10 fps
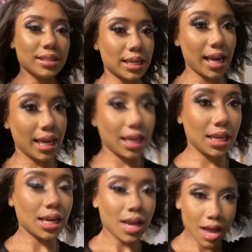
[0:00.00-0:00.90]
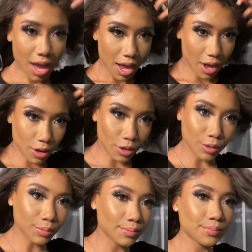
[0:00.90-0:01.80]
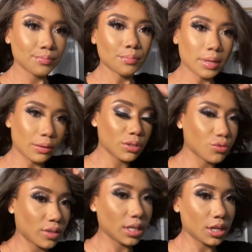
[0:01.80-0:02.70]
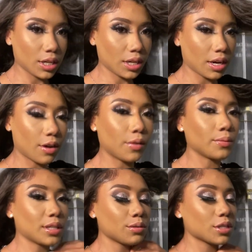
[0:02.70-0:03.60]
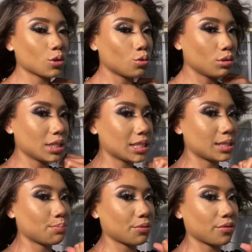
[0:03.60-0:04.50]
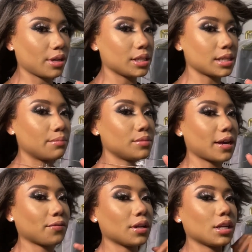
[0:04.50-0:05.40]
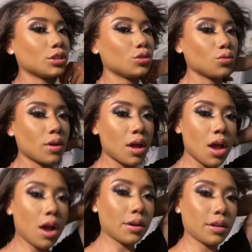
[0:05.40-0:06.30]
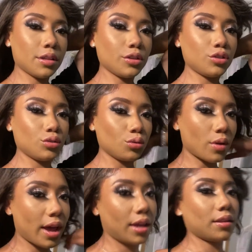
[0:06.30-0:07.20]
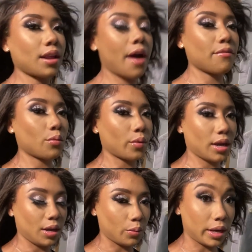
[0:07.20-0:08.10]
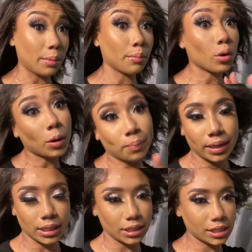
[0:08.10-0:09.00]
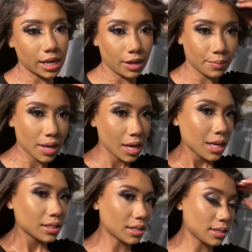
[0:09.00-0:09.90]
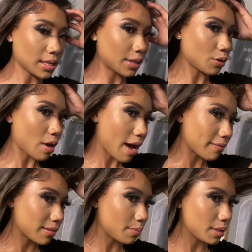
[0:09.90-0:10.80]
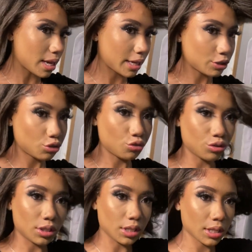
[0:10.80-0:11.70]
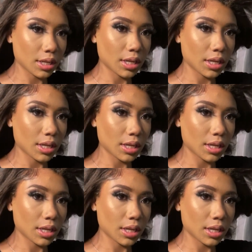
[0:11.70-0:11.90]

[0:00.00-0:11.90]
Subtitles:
Late, but it was really good. This was a cool experience. I'm definitely gonna do another shoot and have it way more planned this time, since I know I have to be extra